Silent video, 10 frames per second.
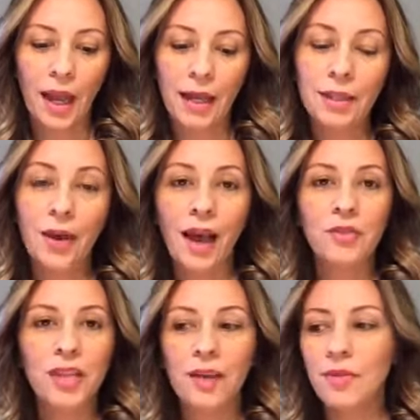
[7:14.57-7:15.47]
you
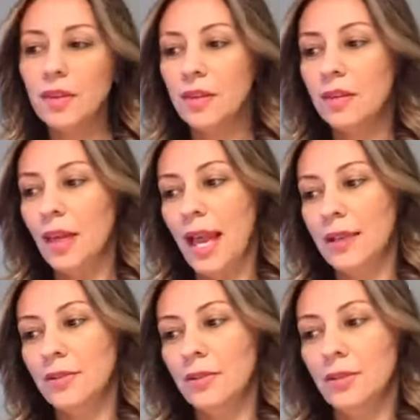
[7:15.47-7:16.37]
have to have the
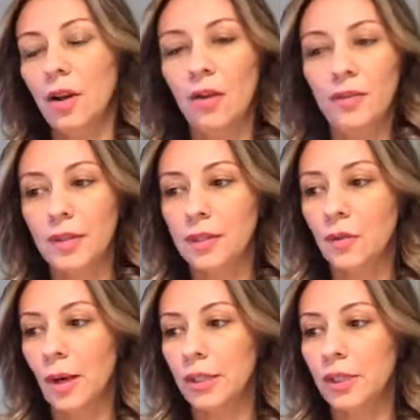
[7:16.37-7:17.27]
answers to all of these
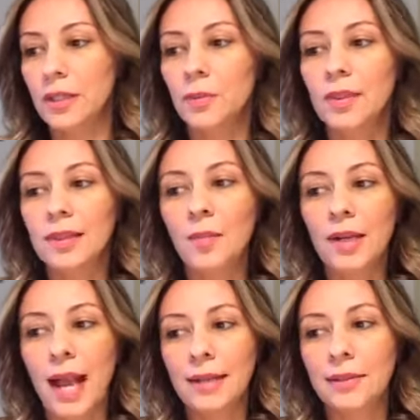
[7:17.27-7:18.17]
questions. When
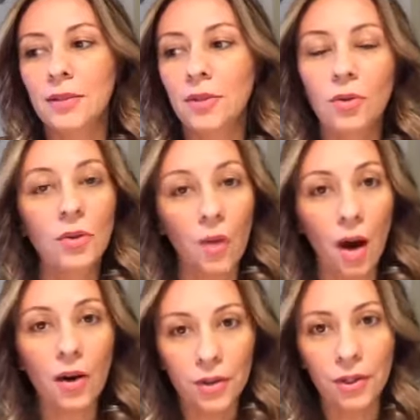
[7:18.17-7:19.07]
someone asks you, who
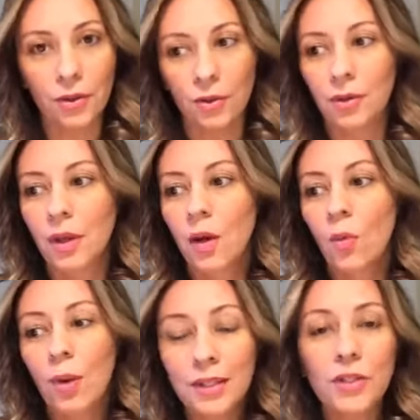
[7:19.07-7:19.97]
are you?
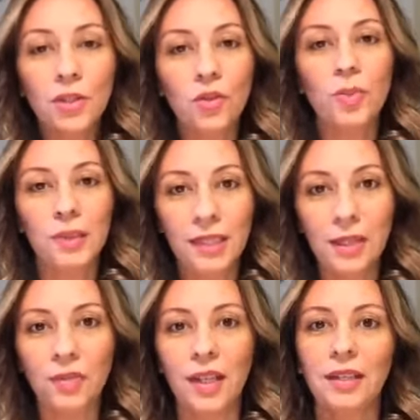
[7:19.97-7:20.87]
What do you
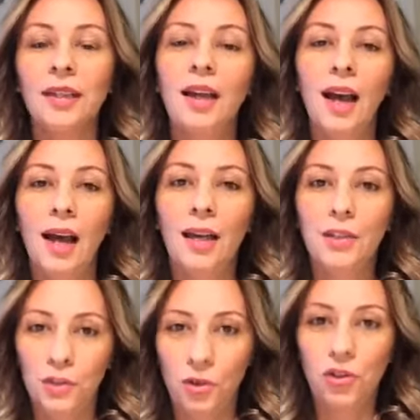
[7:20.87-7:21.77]
believe in?
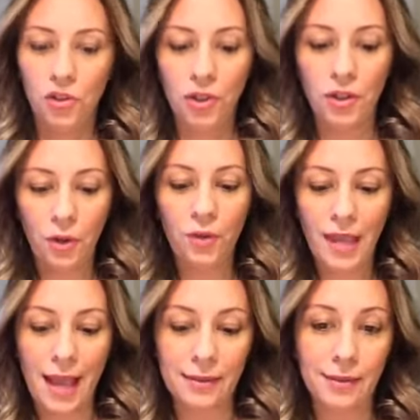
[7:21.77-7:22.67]
You should know
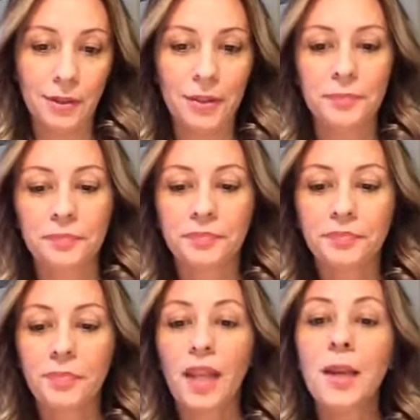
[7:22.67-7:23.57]
the answer.
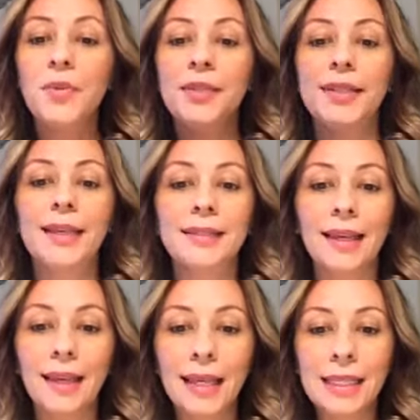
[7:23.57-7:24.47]
Number
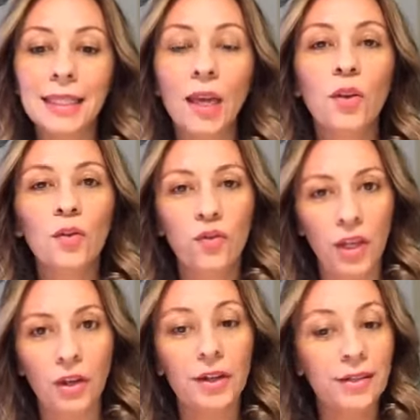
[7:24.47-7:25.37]
6 is
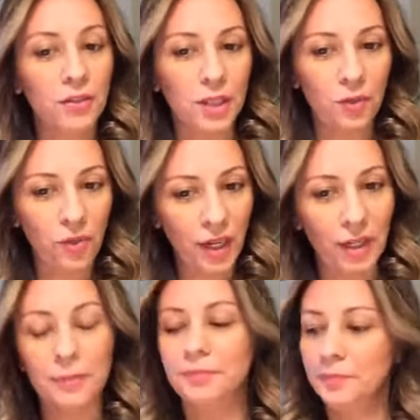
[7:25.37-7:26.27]
fear is just fear.